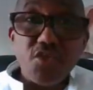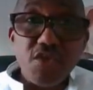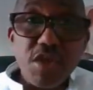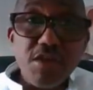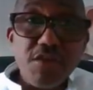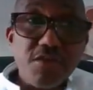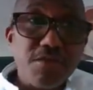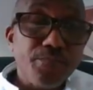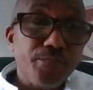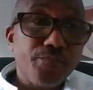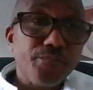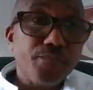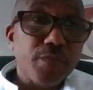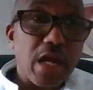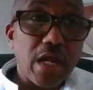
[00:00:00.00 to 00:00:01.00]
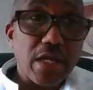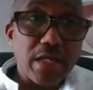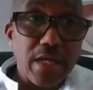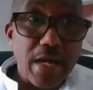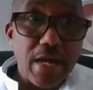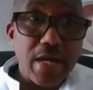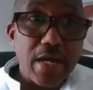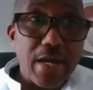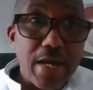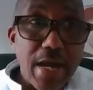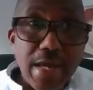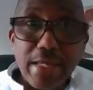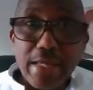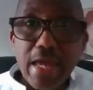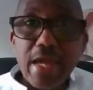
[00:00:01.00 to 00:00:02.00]
reasons, and
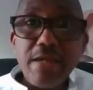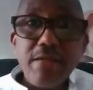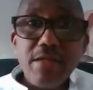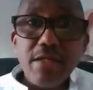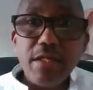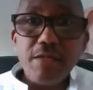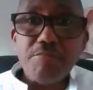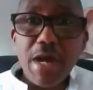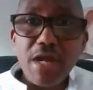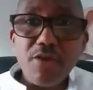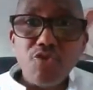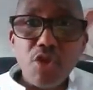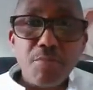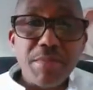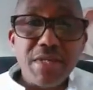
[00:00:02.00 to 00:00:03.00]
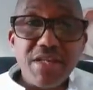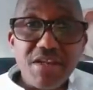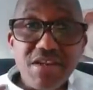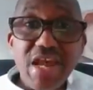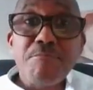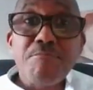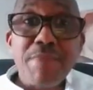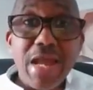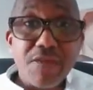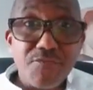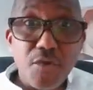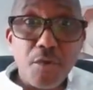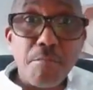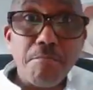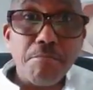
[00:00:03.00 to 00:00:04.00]
again, it might not be the right
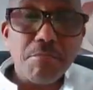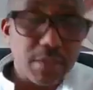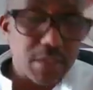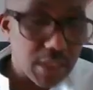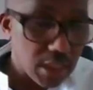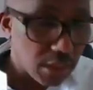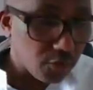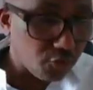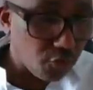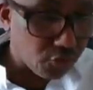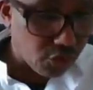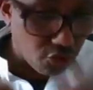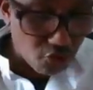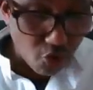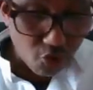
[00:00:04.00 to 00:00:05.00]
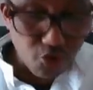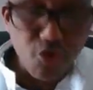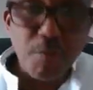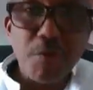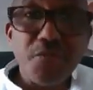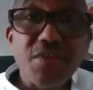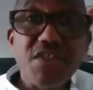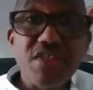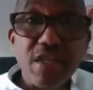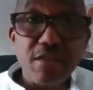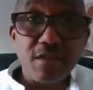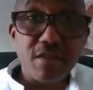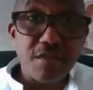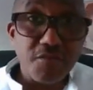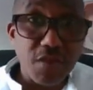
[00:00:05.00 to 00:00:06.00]
platform to discuss some of the
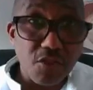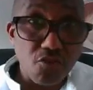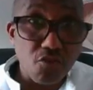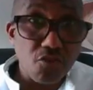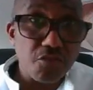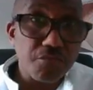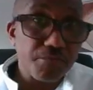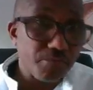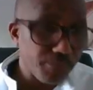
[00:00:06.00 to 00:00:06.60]
sensitive issues.